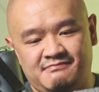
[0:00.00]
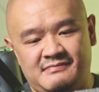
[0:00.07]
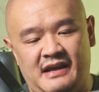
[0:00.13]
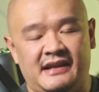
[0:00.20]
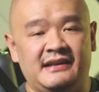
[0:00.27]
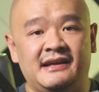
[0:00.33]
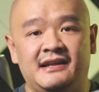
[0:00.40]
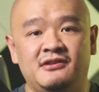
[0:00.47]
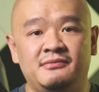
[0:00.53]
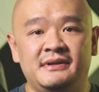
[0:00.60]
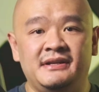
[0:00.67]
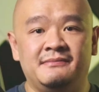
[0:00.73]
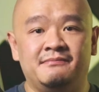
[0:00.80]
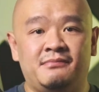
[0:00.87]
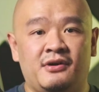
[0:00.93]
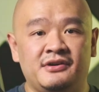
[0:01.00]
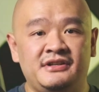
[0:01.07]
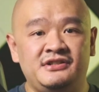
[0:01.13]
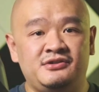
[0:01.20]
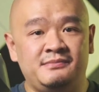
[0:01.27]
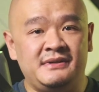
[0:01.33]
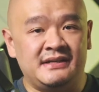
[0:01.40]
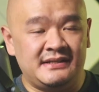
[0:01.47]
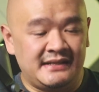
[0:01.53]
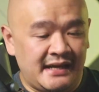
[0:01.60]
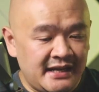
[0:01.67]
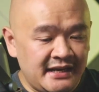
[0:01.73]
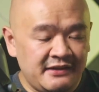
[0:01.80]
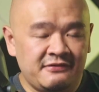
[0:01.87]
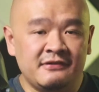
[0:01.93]
and aluminum body to be a
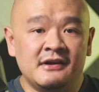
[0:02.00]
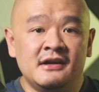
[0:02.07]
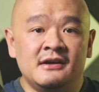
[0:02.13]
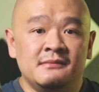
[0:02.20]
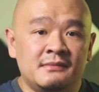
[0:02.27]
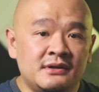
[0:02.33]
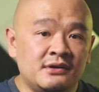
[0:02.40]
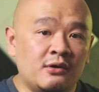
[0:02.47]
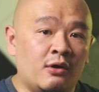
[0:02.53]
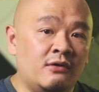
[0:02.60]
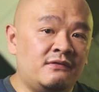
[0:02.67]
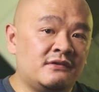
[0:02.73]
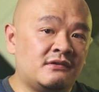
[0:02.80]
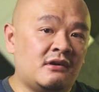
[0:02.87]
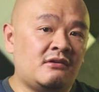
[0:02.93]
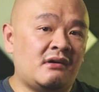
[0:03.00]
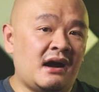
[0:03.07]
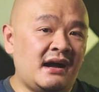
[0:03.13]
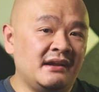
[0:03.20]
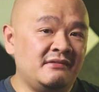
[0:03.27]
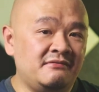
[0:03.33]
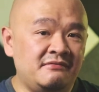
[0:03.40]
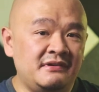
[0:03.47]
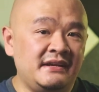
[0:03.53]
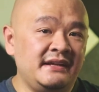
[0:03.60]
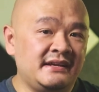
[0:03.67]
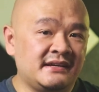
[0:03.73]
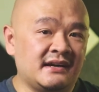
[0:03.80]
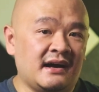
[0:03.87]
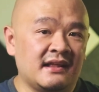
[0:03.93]
negative, but overall I really
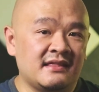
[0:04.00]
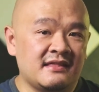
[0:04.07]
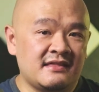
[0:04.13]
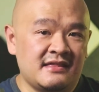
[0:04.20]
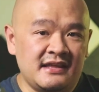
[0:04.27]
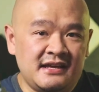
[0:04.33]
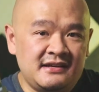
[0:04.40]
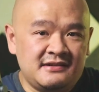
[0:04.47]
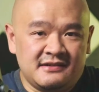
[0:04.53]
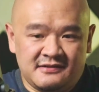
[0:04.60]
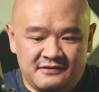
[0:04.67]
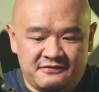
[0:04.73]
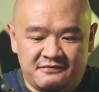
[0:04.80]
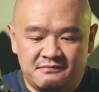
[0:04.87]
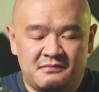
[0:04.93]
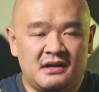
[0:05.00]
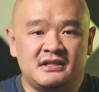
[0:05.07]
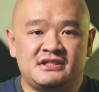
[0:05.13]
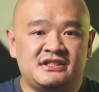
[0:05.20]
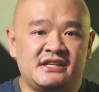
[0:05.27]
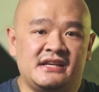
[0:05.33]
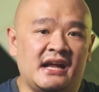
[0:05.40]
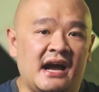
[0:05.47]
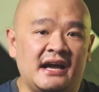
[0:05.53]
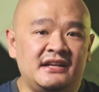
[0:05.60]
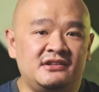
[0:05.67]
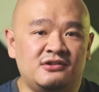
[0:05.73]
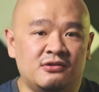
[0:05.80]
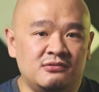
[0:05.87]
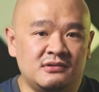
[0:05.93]
can't think of much that I
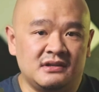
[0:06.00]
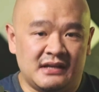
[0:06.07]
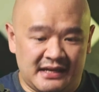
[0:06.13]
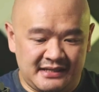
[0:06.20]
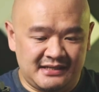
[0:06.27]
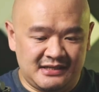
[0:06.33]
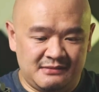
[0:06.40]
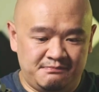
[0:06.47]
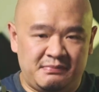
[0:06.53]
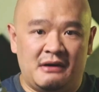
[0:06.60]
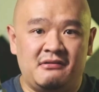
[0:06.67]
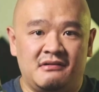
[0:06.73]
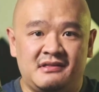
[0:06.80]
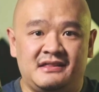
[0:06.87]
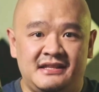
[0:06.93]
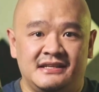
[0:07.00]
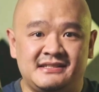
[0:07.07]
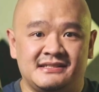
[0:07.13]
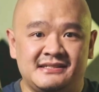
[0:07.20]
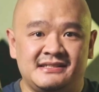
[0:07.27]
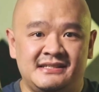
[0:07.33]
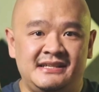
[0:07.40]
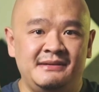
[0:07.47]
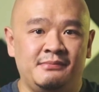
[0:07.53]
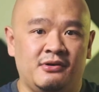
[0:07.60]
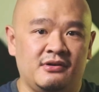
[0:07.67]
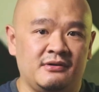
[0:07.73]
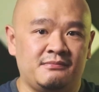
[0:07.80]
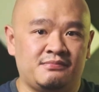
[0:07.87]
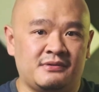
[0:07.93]
don't like about this
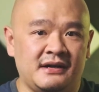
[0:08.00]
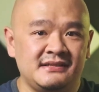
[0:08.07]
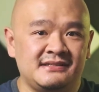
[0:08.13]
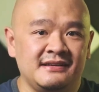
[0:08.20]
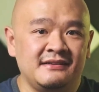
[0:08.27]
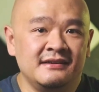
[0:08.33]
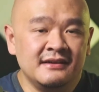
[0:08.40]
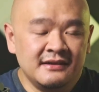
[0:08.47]
keyboard. Pricing